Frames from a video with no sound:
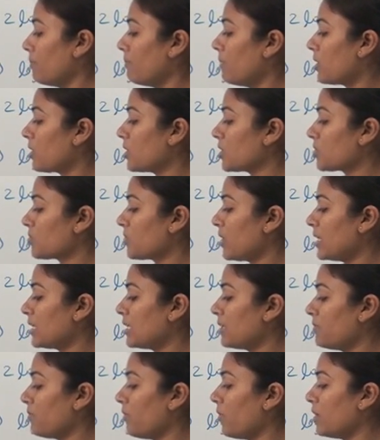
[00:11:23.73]
because
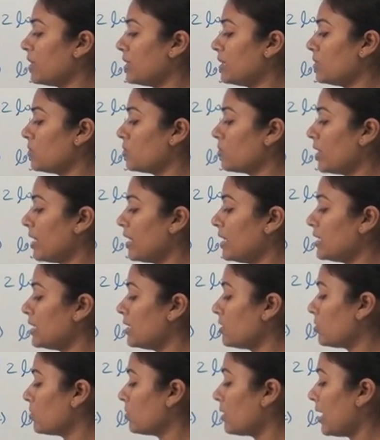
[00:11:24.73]
24 into 8
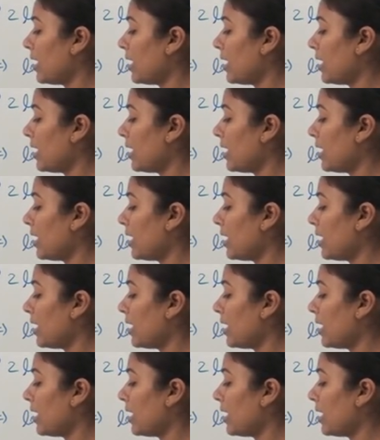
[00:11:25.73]
into